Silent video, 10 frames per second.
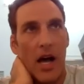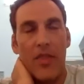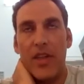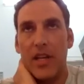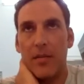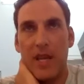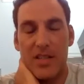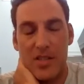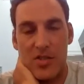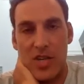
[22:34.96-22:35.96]
I think
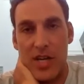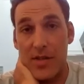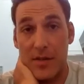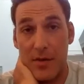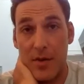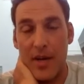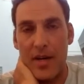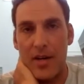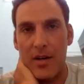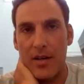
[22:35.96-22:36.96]
medicine's changing for the
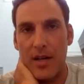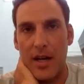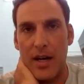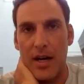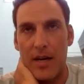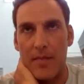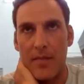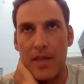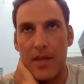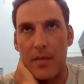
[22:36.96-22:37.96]
better.
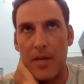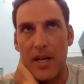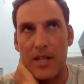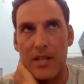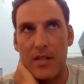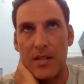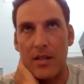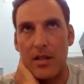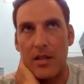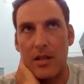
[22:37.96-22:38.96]
But
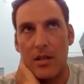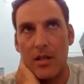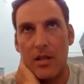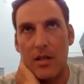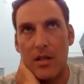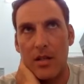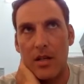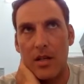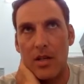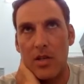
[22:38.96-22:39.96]

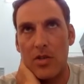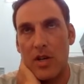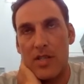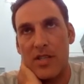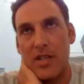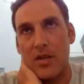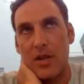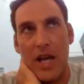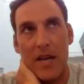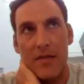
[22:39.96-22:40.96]
you're trusting your
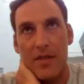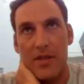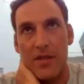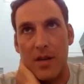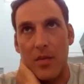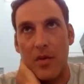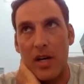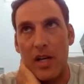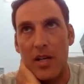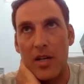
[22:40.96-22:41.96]
life to
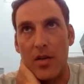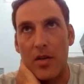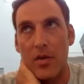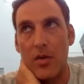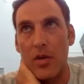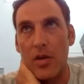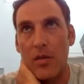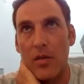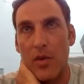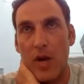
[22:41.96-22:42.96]
someone who
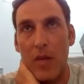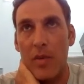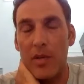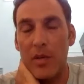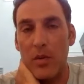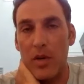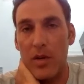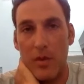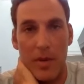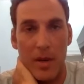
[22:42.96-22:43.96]
probably
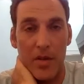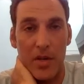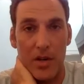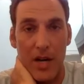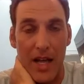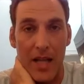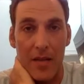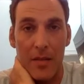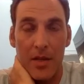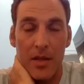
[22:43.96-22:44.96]
wouldn't remember your
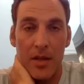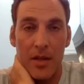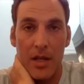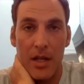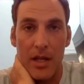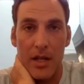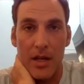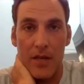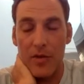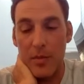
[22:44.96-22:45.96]
name
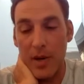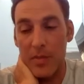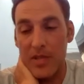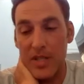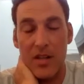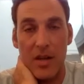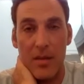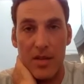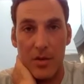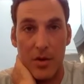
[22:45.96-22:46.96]
if you bumped into
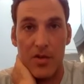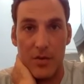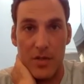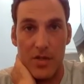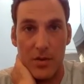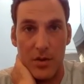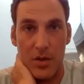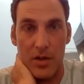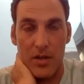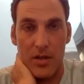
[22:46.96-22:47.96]
them at the grocery
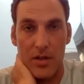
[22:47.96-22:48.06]
store.